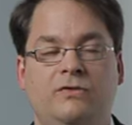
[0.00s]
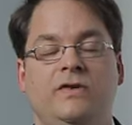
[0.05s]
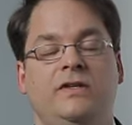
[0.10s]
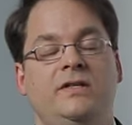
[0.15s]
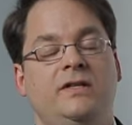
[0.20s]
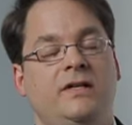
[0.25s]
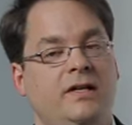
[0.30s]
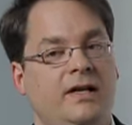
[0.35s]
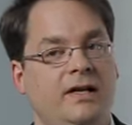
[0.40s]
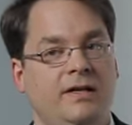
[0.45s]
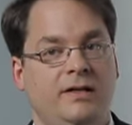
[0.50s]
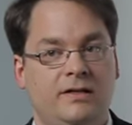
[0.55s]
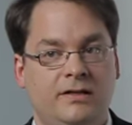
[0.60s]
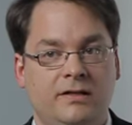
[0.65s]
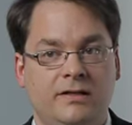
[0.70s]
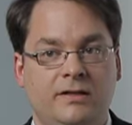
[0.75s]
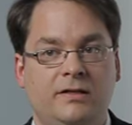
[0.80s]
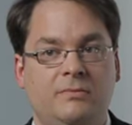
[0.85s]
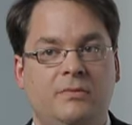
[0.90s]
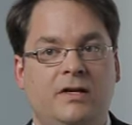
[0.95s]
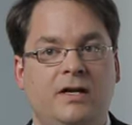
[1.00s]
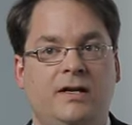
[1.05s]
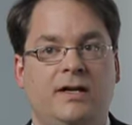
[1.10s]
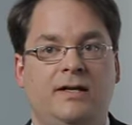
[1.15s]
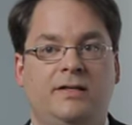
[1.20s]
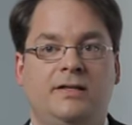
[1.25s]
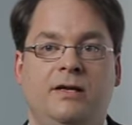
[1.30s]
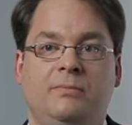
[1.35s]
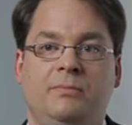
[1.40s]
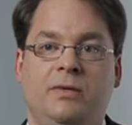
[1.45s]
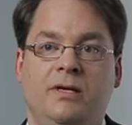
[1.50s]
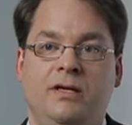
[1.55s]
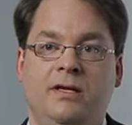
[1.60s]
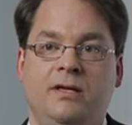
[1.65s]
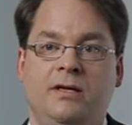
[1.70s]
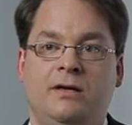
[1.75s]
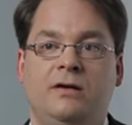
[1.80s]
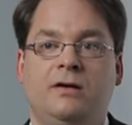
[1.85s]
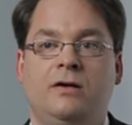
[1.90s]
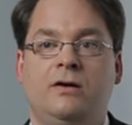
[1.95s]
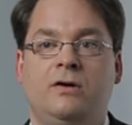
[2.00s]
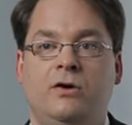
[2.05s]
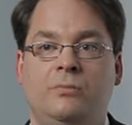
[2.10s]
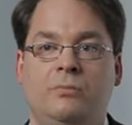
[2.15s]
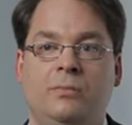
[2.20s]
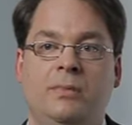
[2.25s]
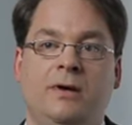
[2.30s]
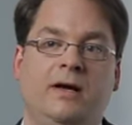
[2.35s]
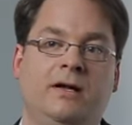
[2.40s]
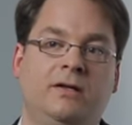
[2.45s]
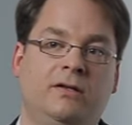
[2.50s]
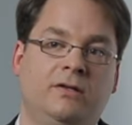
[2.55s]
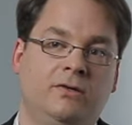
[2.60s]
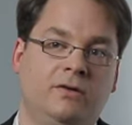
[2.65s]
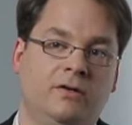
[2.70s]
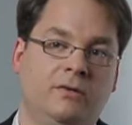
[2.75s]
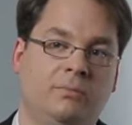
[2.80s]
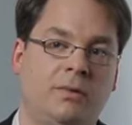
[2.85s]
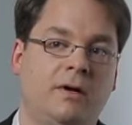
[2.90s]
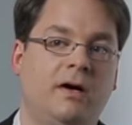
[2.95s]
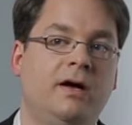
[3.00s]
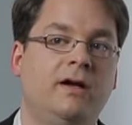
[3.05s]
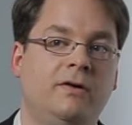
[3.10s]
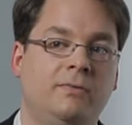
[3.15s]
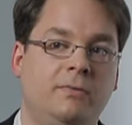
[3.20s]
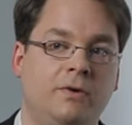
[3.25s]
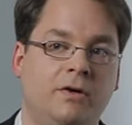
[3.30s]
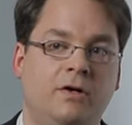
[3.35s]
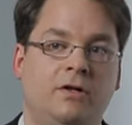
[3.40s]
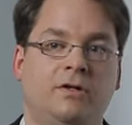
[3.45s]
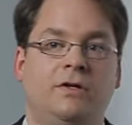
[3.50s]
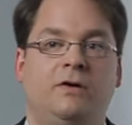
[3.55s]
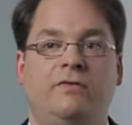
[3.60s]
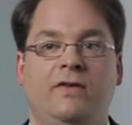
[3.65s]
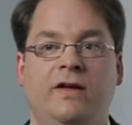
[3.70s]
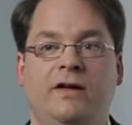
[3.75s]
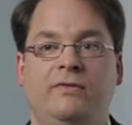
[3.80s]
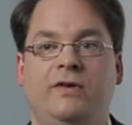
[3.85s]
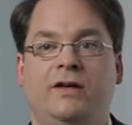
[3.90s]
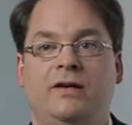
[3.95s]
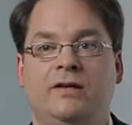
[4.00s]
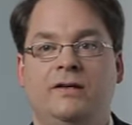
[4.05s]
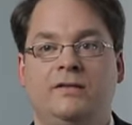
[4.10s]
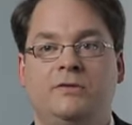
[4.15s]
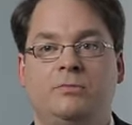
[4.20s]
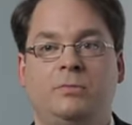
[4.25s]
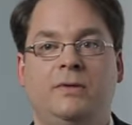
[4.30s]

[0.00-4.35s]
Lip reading: sophisticated system like SAP compared to the prior world of having